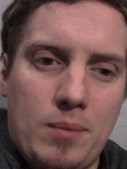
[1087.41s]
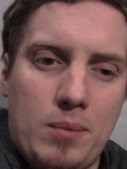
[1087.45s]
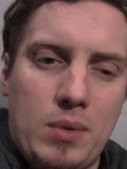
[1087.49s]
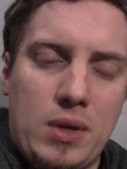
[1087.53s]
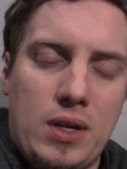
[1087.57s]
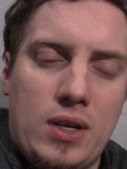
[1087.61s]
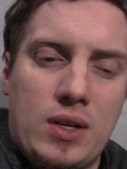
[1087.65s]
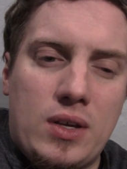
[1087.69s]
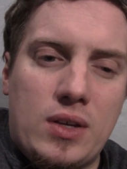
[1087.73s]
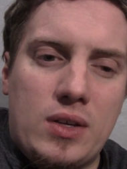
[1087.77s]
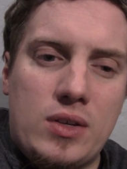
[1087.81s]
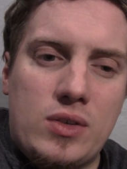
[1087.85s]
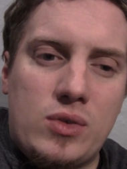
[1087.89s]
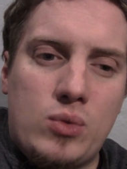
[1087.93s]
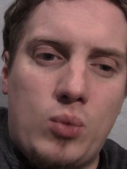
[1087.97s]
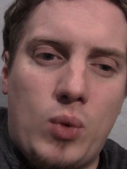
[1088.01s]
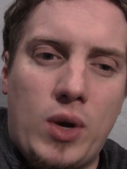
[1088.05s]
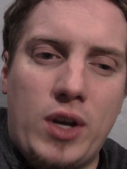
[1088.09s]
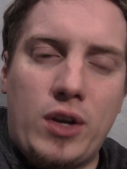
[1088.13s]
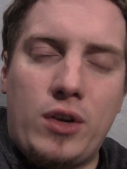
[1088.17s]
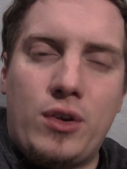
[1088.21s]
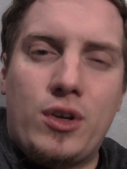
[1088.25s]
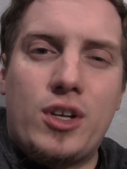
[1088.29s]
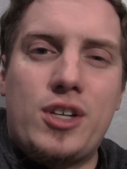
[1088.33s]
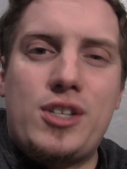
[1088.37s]
because
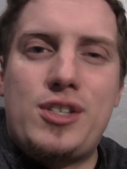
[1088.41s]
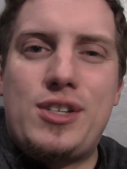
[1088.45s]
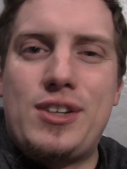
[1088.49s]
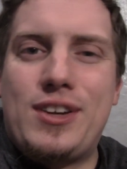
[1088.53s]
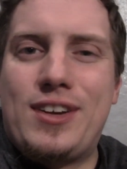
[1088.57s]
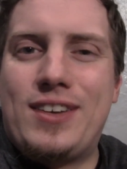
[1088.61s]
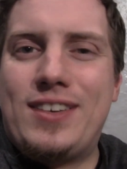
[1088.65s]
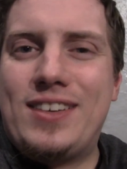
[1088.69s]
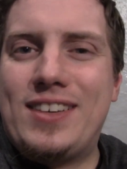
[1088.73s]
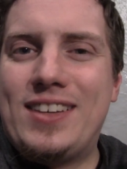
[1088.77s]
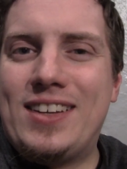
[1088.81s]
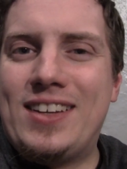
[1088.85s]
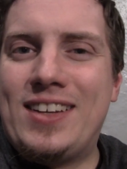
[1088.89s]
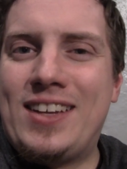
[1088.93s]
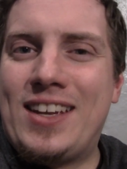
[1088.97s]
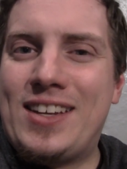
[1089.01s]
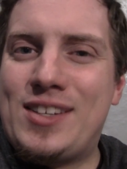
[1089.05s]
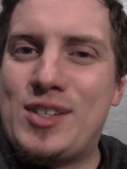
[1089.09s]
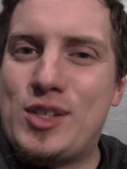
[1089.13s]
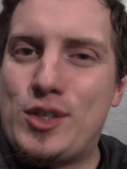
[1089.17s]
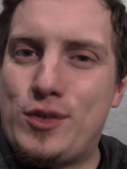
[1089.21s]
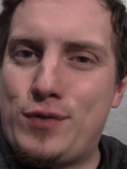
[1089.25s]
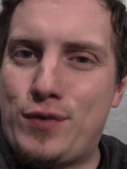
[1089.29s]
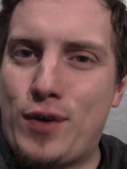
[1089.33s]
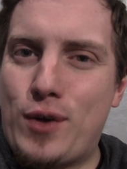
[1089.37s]
when Christian
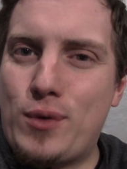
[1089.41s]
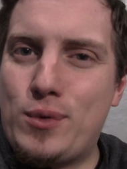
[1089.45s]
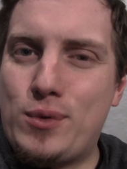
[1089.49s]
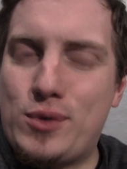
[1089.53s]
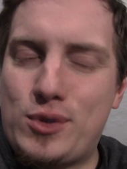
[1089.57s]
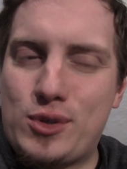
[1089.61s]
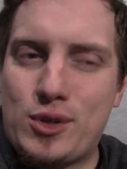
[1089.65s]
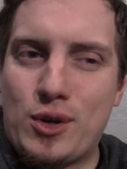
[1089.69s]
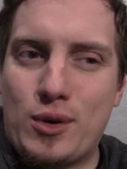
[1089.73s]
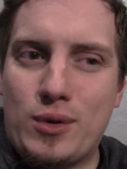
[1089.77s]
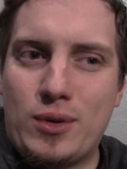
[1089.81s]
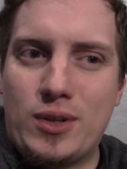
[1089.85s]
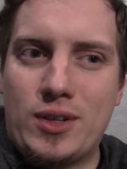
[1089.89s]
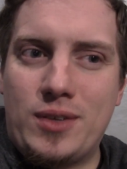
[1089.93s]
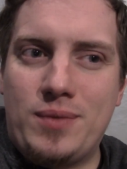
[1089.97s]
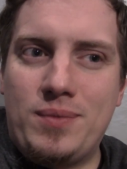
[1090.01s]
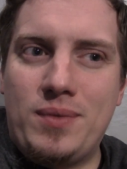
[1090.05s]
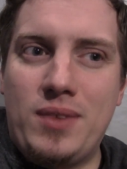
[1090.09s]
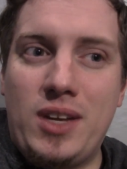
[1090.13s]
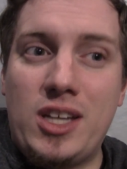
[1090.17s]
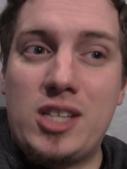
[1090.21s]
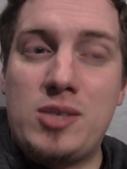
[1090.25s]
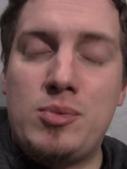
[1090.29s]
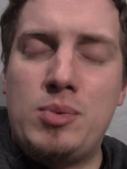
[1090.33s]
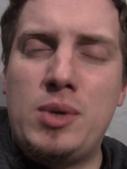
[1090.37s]
gets his phone
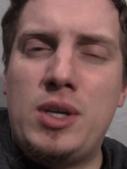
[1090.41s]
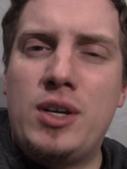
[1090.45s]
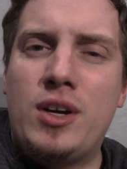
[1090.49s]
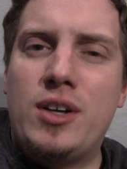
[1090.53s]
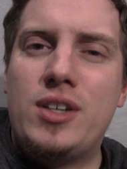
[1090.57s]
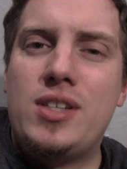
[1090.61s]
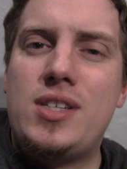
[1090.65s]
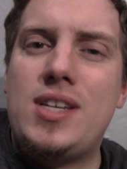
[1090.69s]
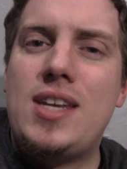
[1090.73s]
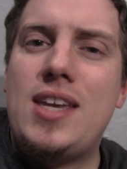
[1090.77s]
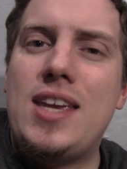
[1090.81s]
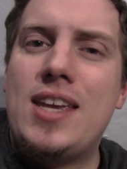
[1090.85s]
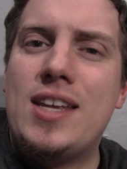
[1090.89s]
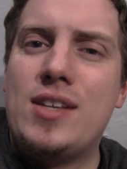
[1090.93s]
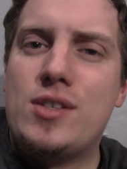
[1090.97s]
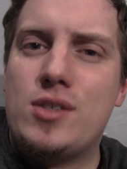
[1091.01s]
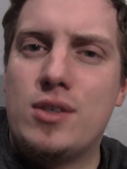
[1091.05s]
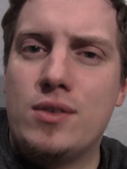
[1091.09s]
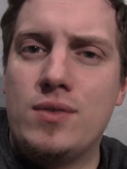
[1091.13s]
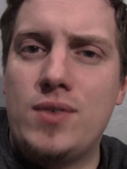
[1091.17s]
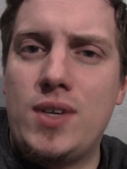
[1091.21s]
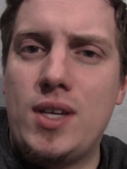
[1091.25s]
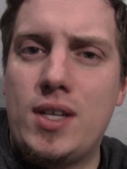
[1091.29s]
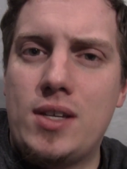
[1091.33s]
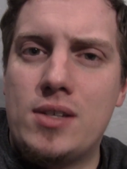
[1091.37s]
stolen, it's because he
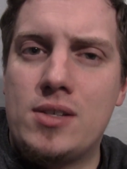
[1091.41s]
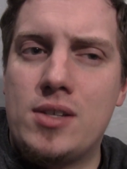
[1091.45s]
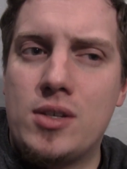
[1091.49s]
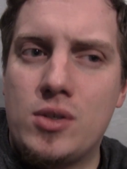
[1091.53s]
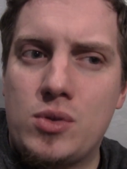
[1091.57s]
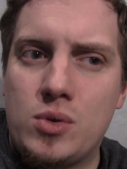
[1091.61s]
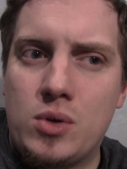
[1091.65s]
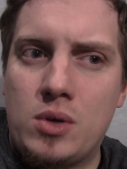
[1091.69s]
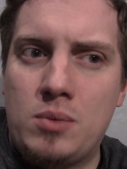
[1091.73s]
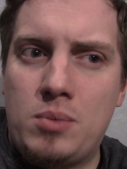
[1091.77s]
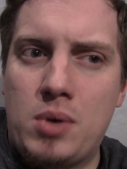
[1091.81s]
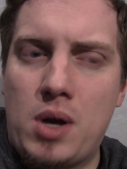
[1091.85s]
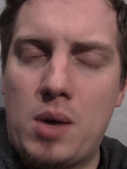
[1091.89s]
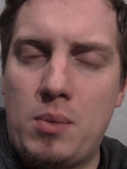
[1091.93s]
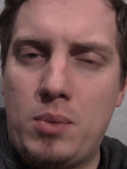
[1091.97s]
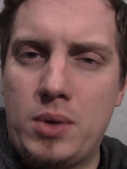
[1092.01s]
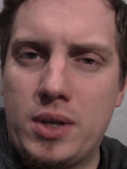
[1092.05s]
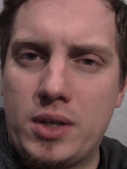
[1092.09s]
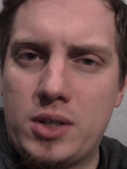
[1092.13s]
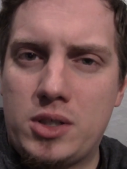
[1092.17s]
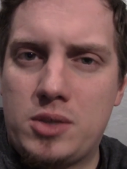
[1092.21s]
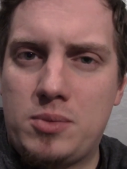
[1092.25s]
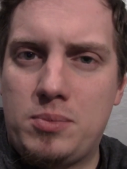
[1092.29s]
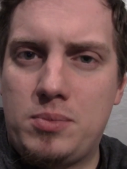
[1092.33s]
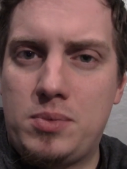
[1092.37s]
intervenes into a
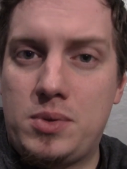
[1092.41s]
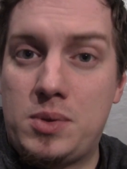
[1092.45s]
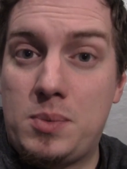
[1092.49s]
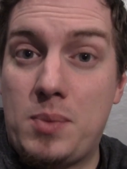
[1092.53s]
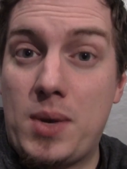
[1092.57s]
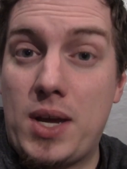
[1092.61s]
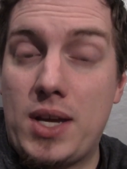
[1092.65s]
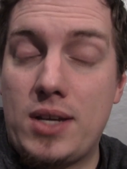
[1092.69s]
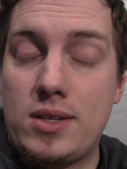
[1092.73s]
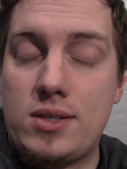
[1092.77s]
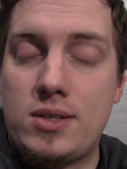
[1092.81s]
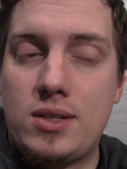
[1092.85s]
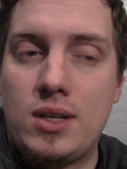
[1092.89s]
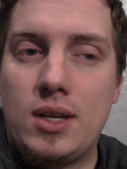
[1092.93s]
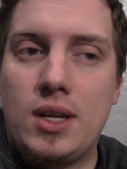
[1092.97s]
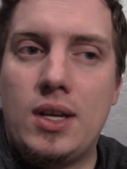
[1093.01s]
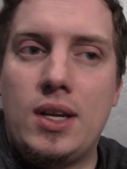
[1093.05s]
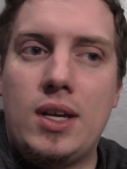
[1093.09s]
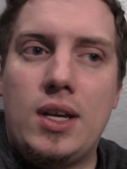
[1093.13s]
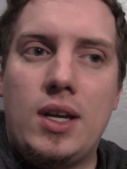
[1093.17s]
public space